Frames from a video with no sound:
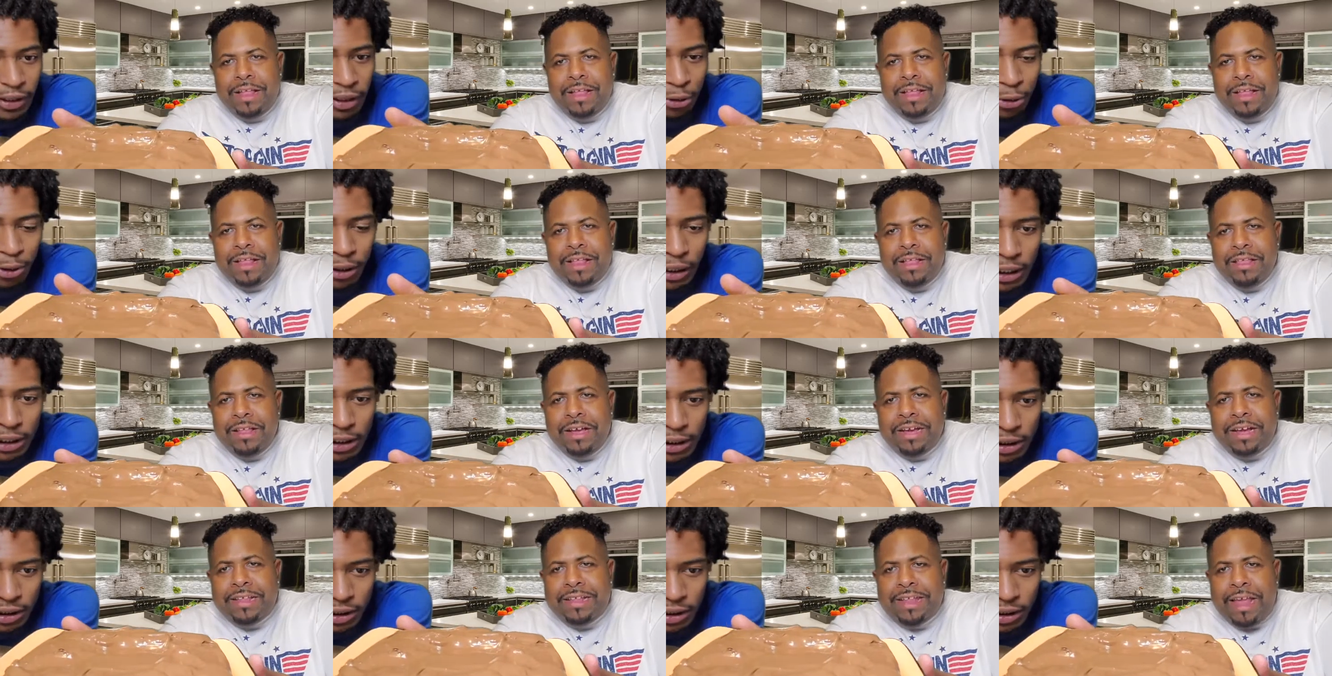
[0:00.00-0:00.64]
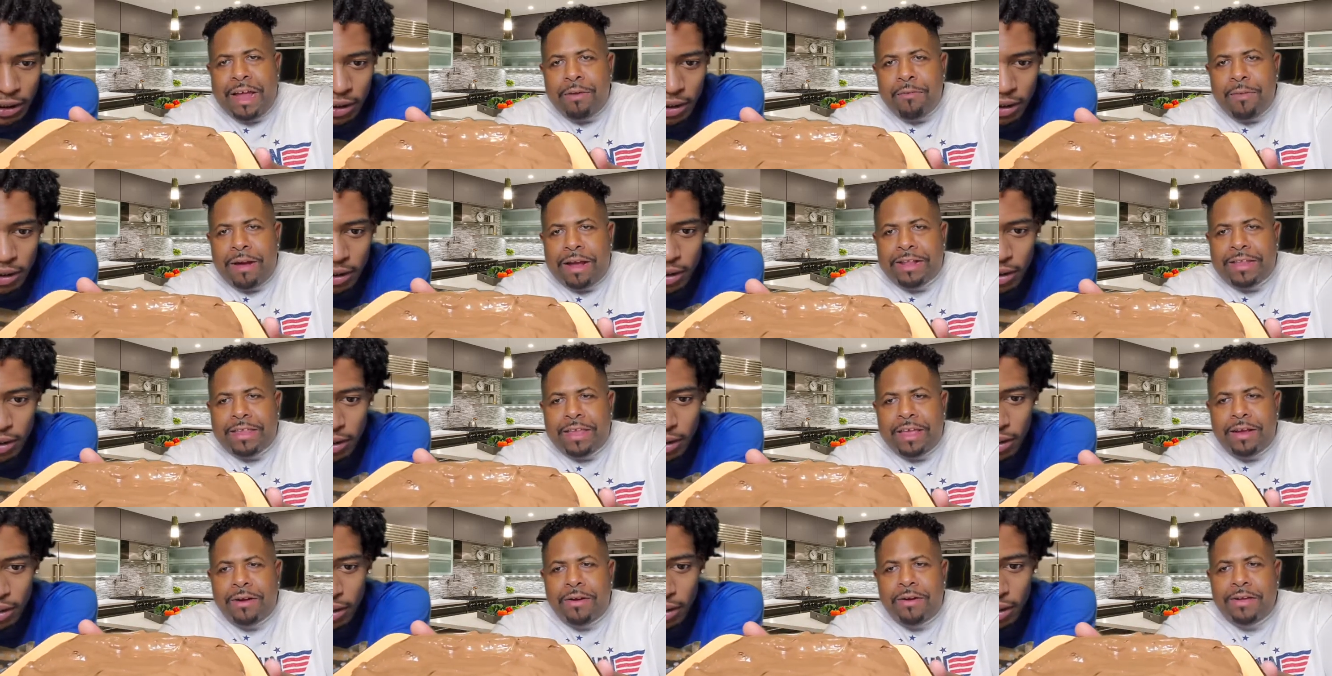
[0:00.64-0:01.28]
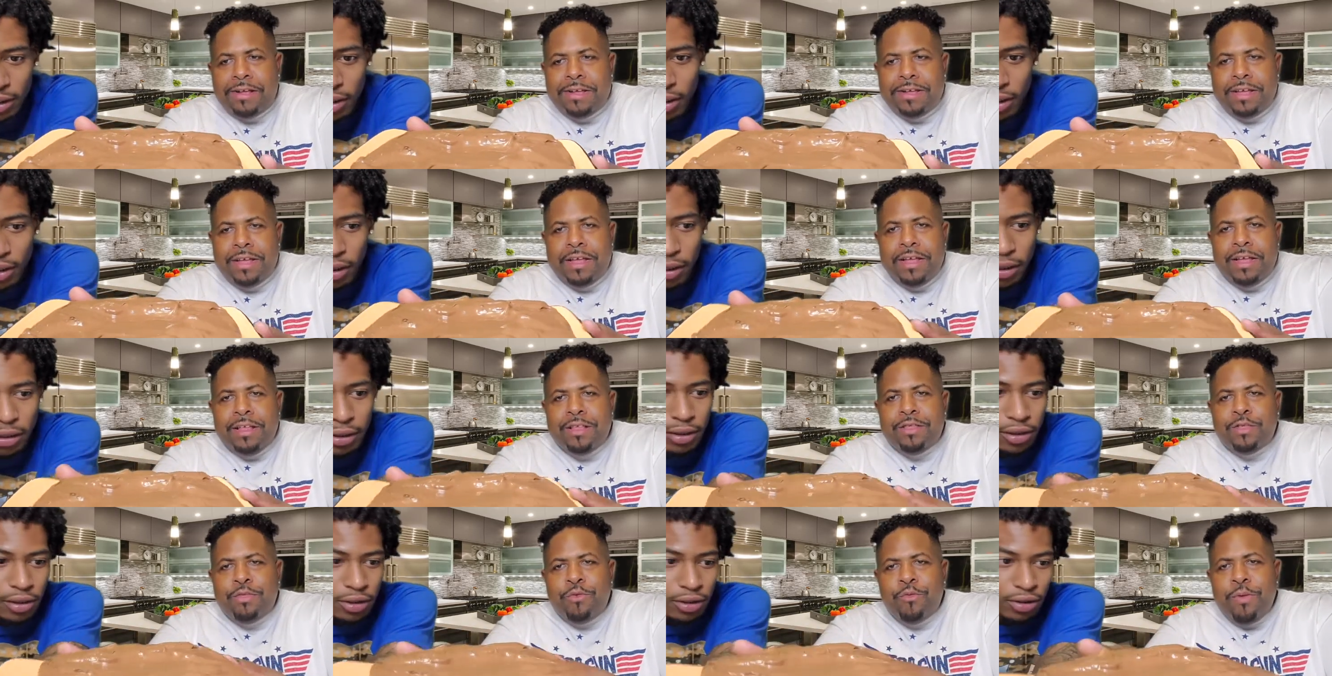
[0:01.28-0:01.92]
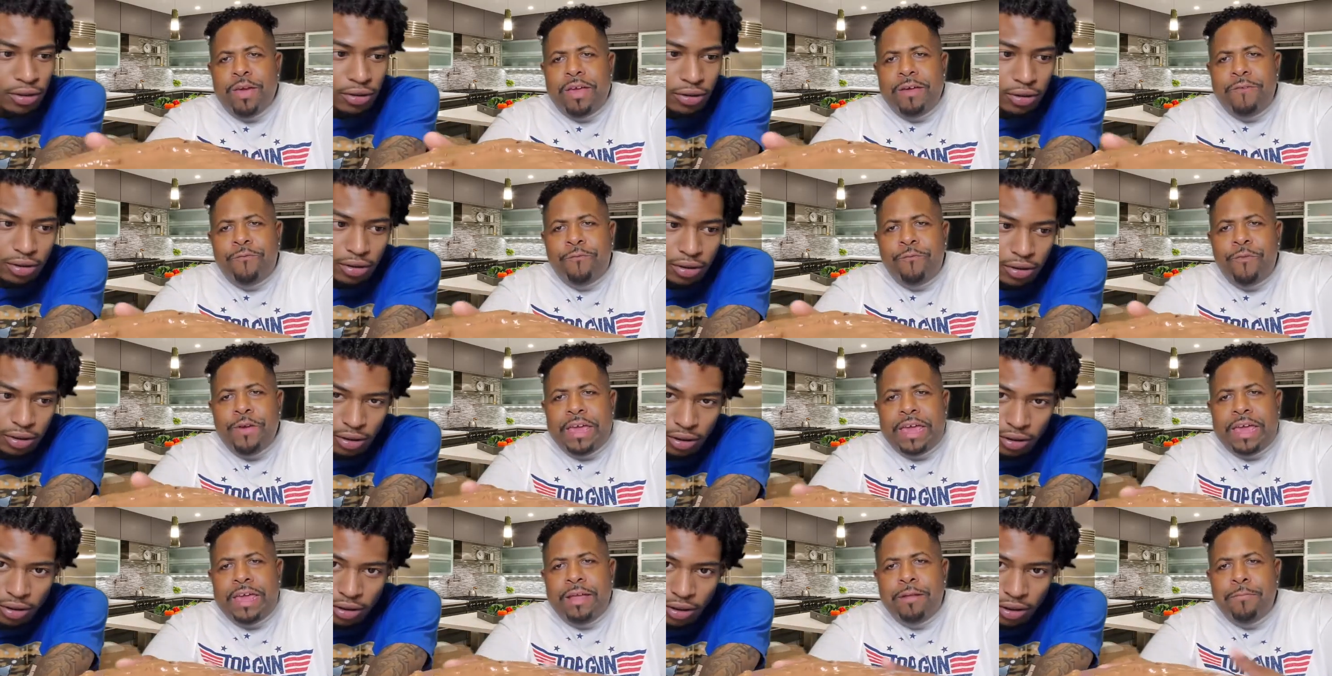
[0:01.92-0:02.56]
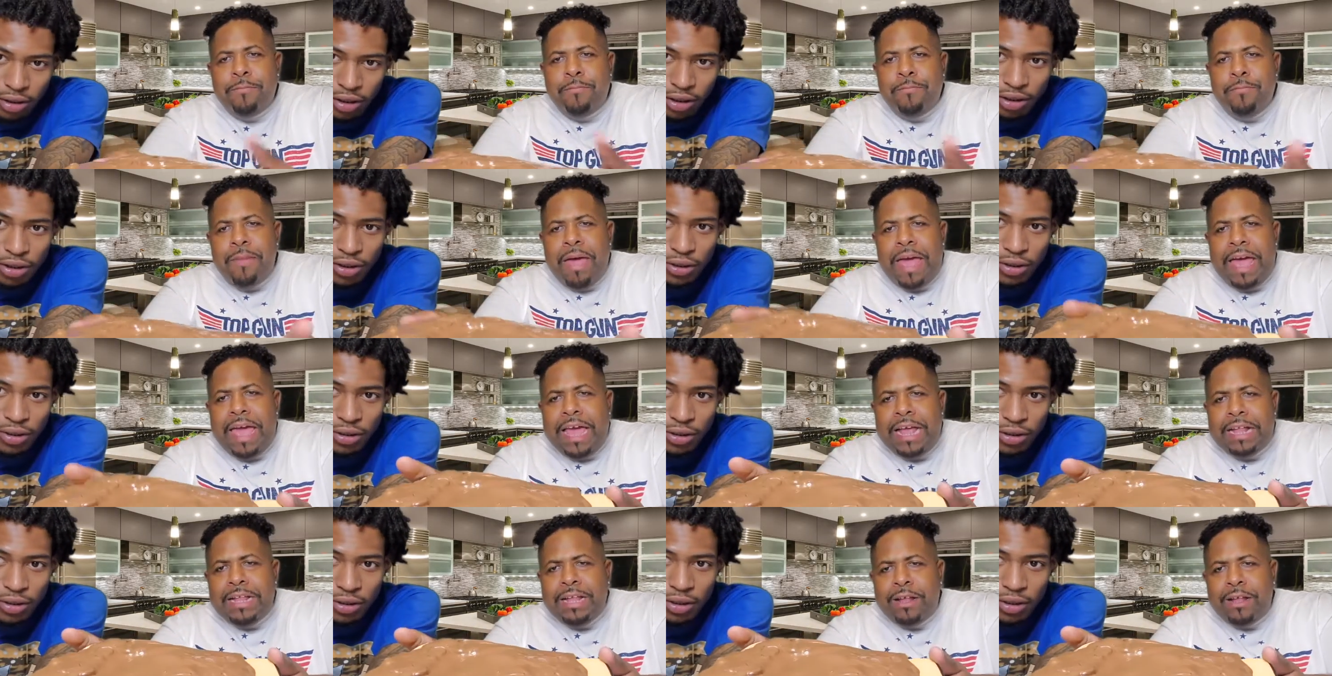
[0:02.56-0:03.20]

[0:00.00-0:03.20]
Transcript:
Speaker 1: creation. Look at that right there. Three freaking main